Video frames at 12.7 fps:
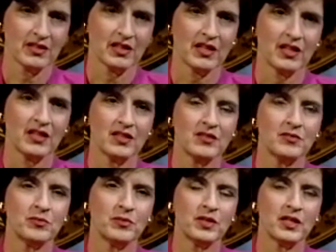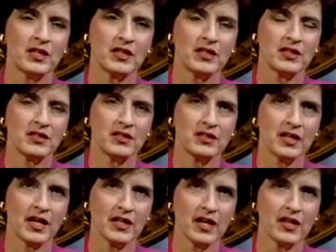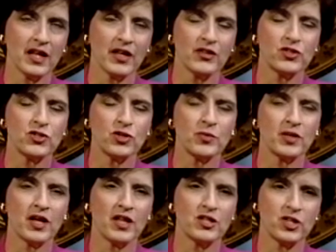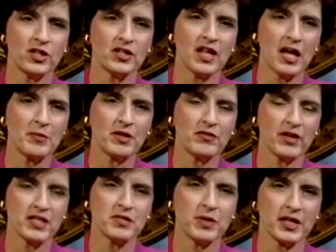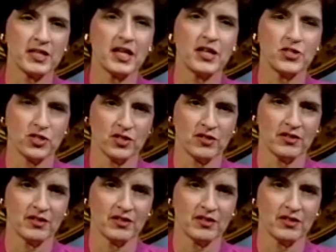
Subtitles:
I like the terminology climate of expectation,